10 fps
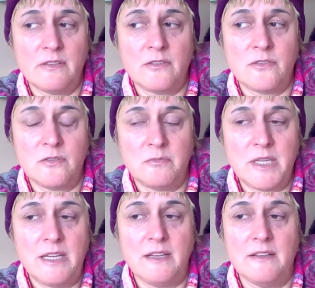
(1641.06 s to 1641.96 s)
to
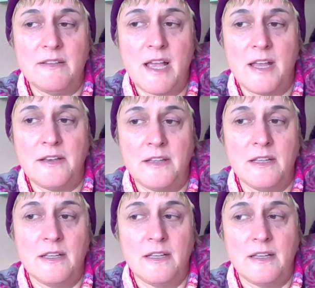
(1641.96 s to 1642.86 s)
me that
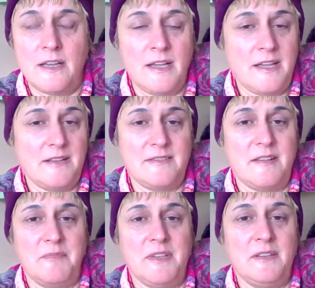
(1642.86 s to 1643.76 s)
I had
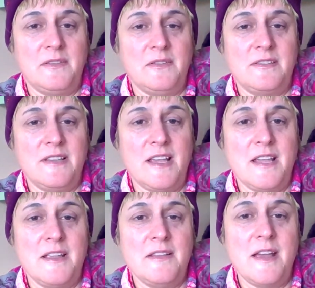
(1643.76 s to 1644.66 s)
something to
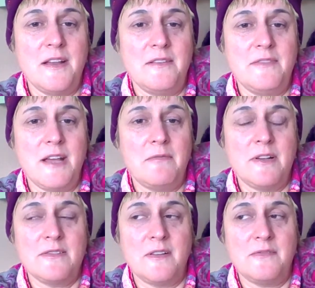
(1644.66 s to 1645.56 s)
say that
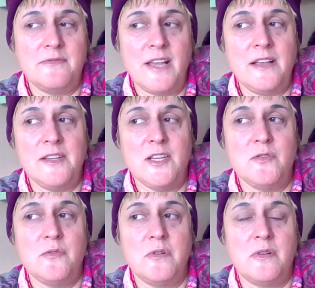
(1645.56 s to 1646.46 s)
was of
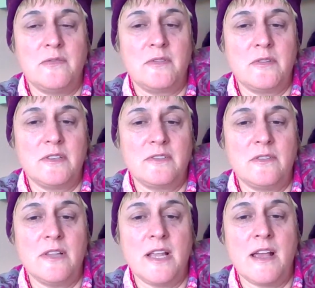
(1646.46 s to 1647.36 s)
value, of course.
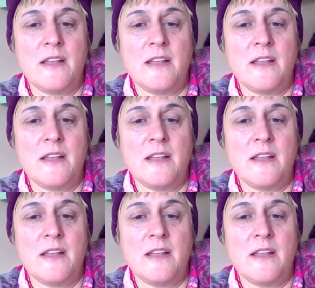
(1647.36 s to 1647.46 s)
So they